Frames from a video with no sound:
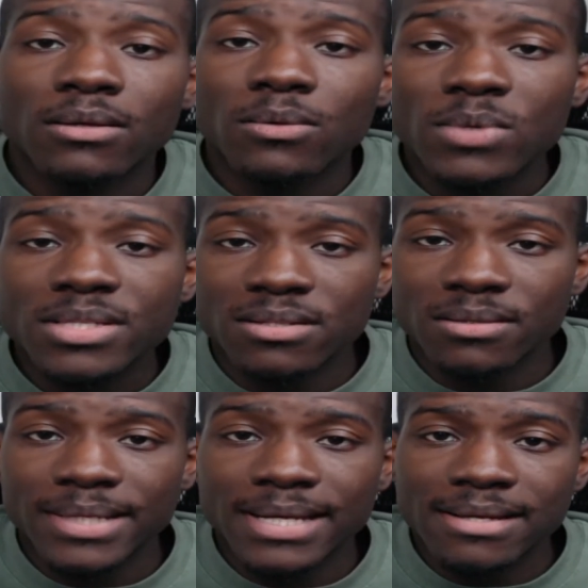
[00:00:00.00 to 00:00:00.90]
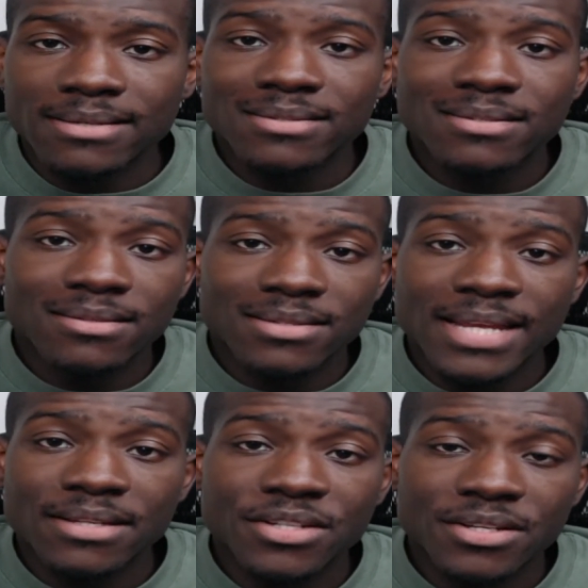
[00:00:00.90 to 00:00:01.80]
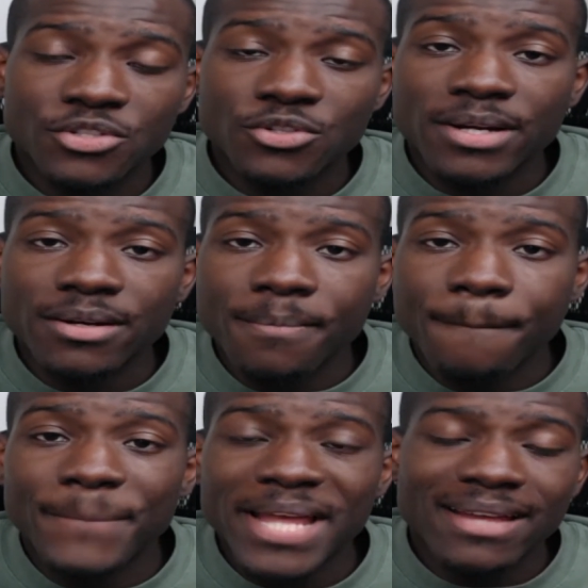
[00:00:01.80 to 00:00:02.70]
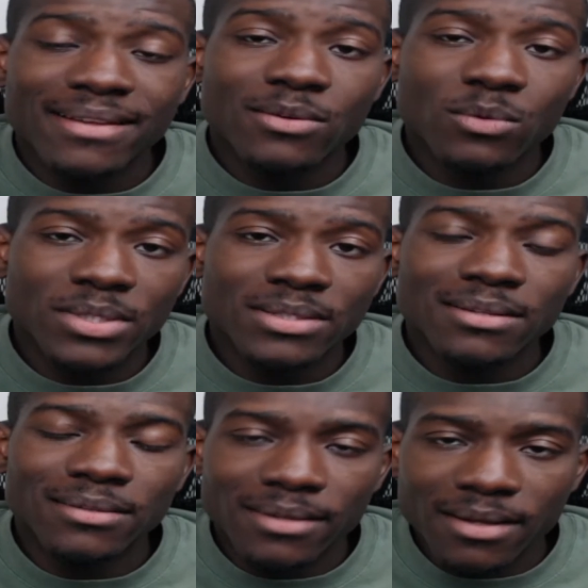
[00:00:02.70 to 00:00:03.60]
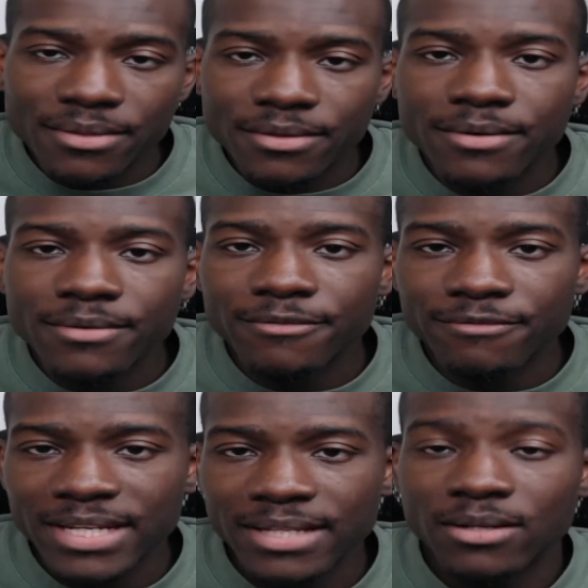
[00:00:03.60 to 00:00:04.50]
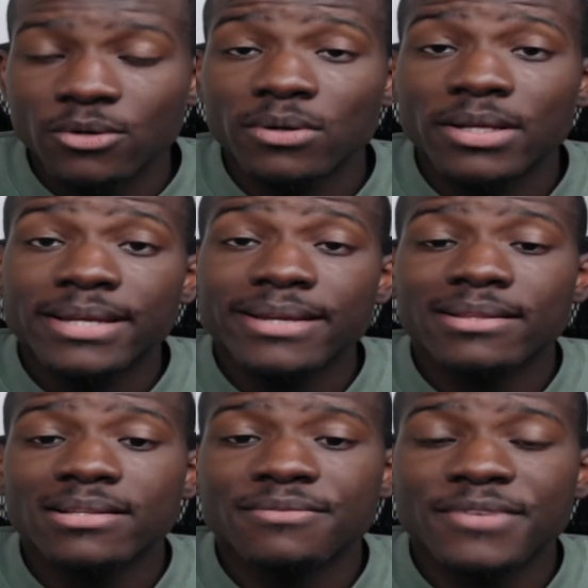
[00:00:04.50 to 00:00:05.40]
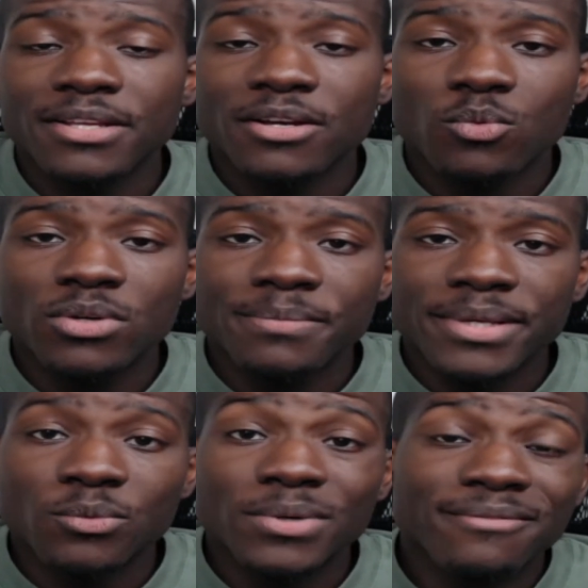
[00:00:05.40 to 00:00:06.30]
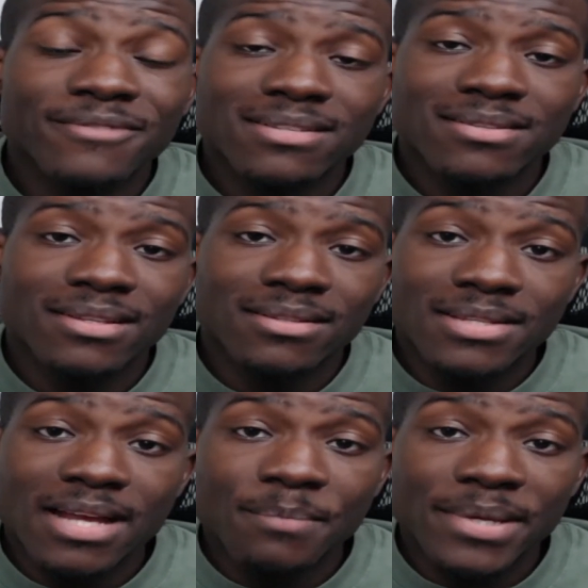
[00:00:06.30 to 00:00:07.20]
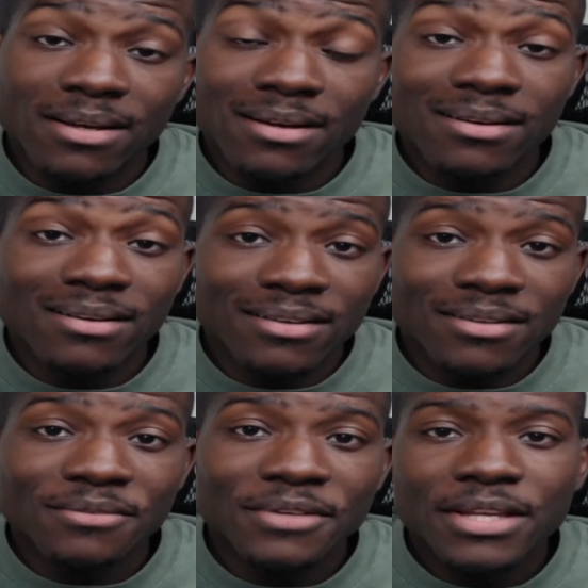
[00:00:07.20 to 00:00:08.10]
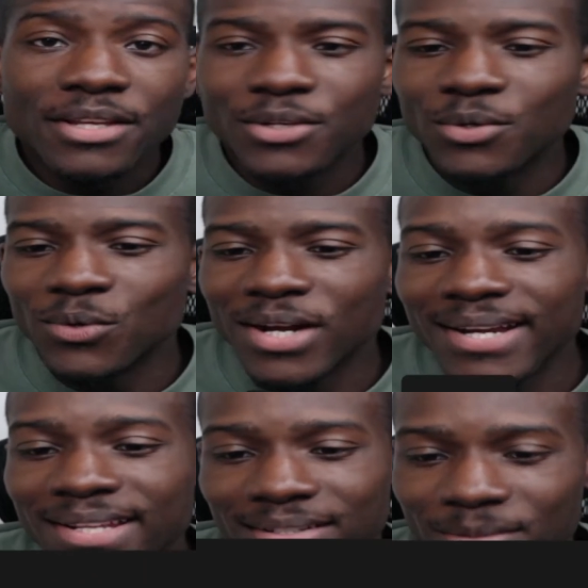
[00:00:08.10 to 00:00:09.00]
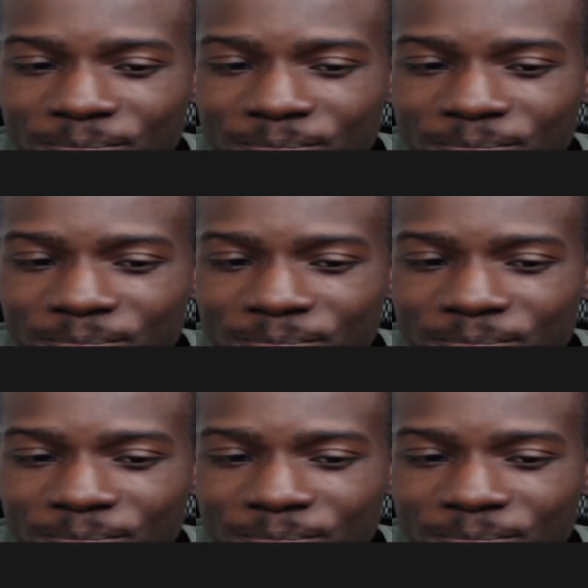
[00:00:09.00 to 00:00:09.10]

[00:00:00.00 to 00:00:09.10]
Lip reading: What's up, guys? This is HHTrader back with another video. In this video, we'll be revisiting the topic of uranium.